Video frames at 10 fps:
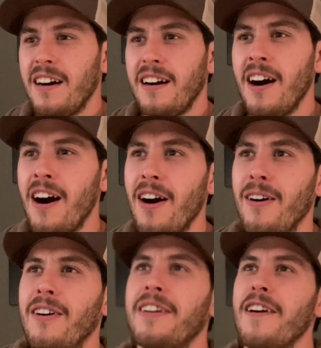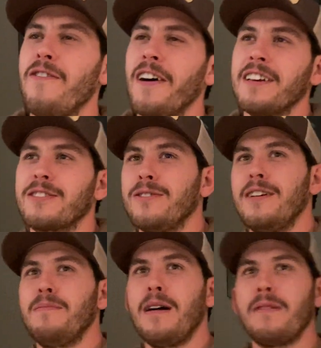Oh, okay, funny
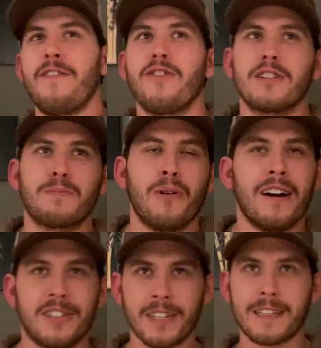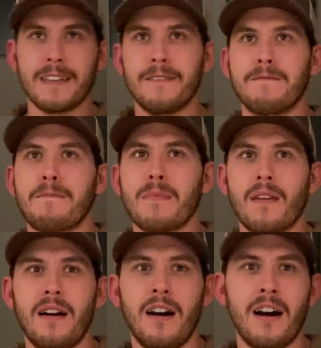story about my first project.
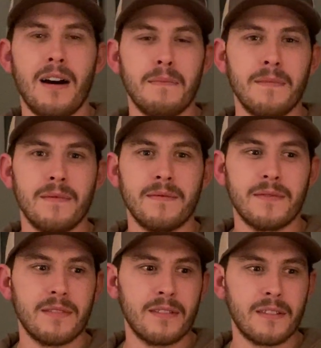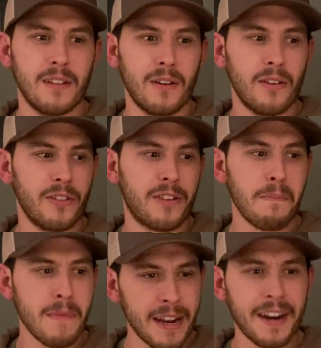The
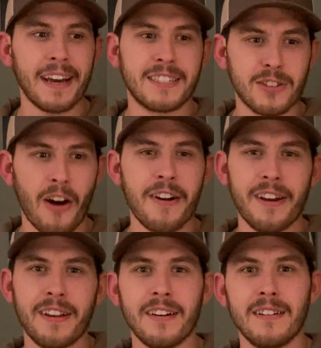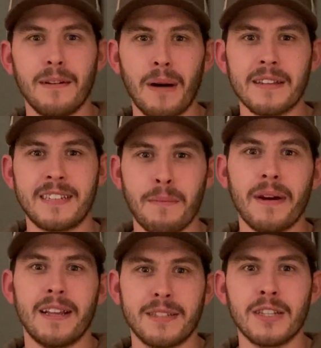minute I started, about 10
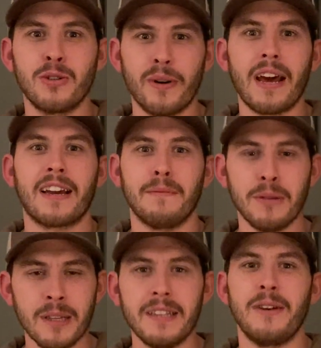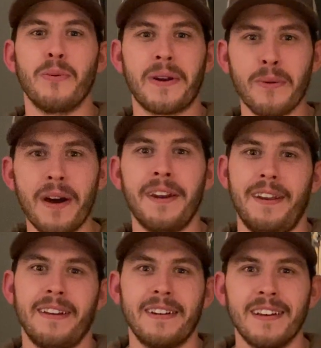minutes into it, I completely regretted
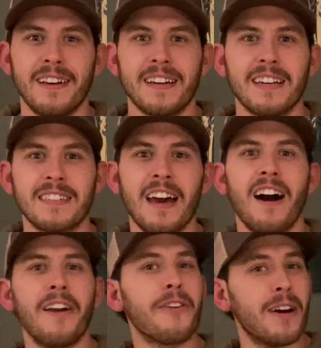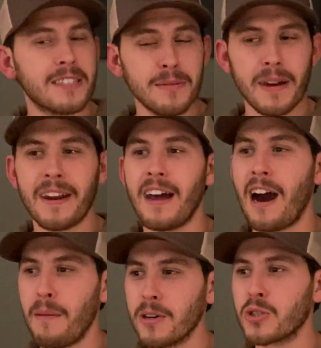it because I underestimated
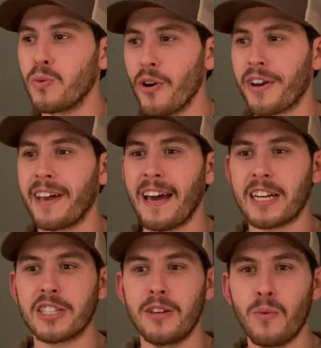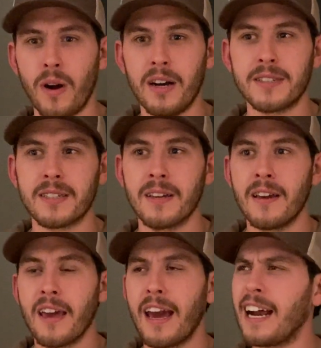how much work it actually was.
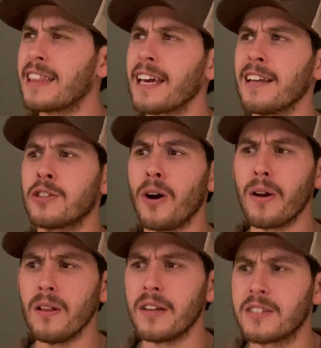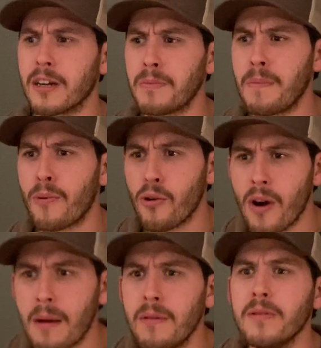And I think in total it took me
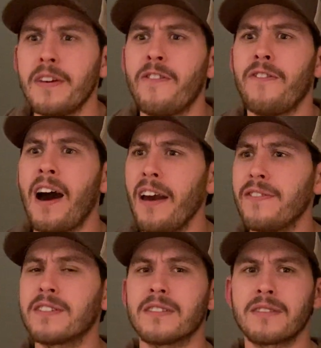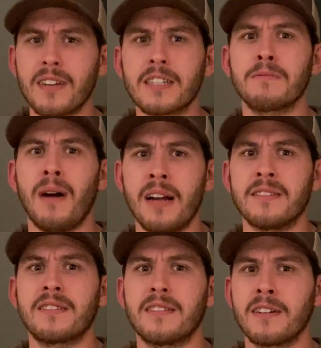probably 5 to 6
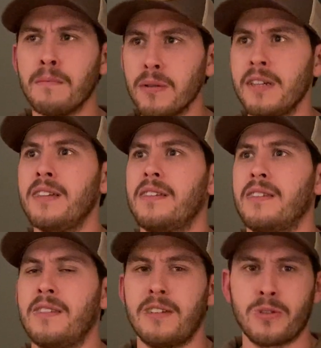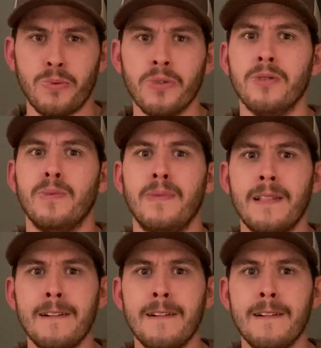months to complete this room,